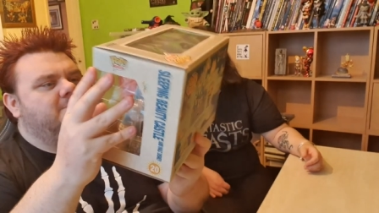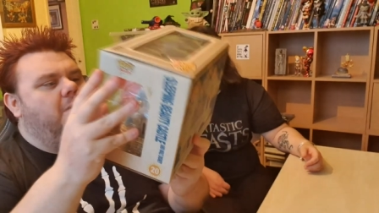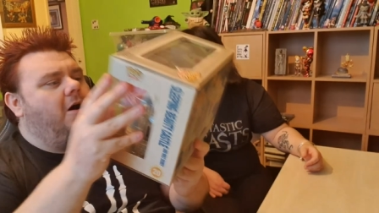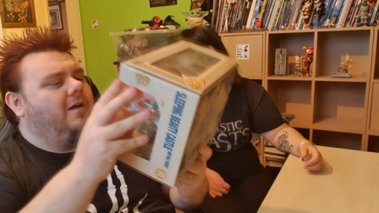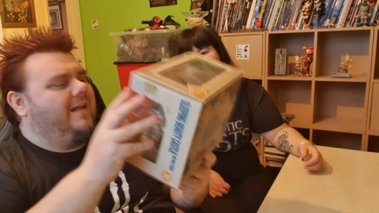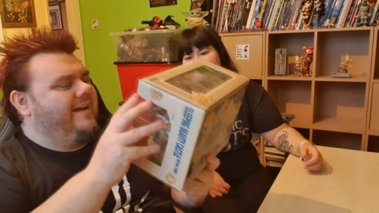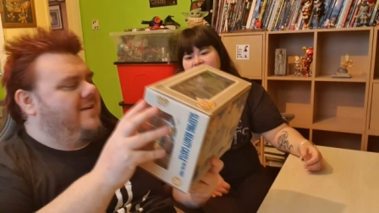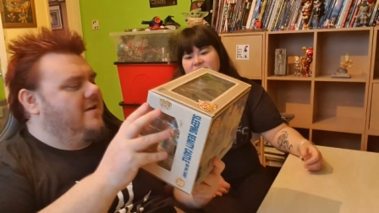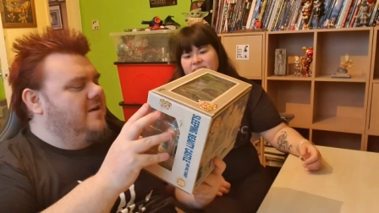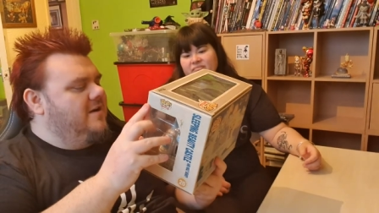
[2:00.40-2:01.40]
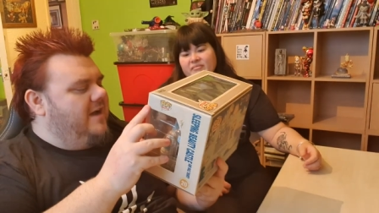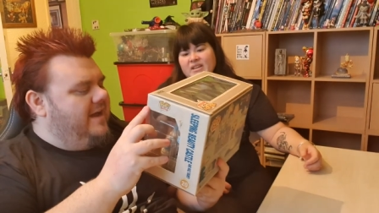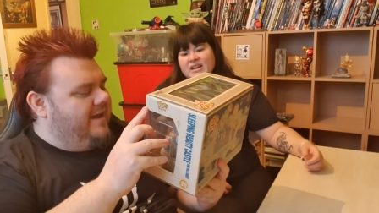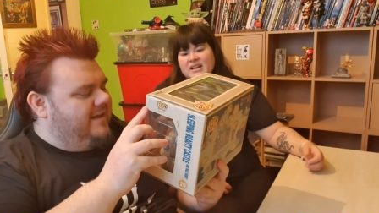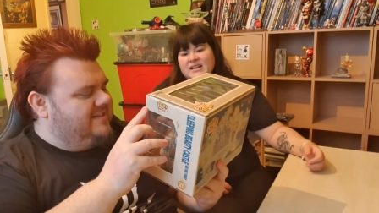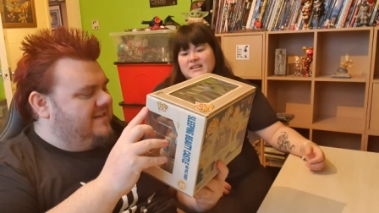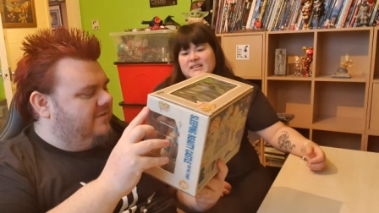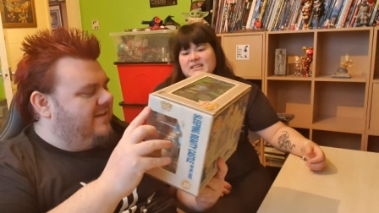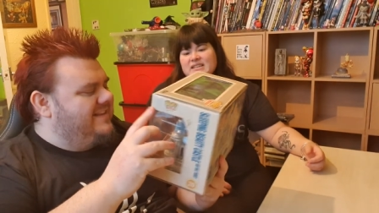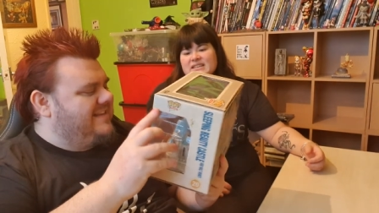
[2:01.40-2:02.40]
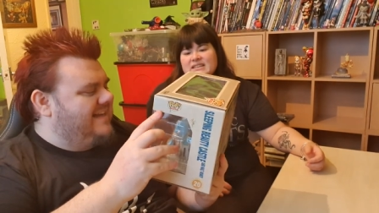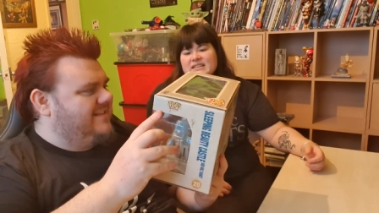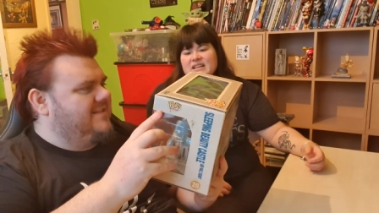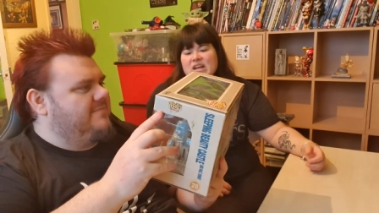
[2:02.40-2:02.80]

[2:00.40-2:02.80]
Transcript: more like uh, Cinderella's castle to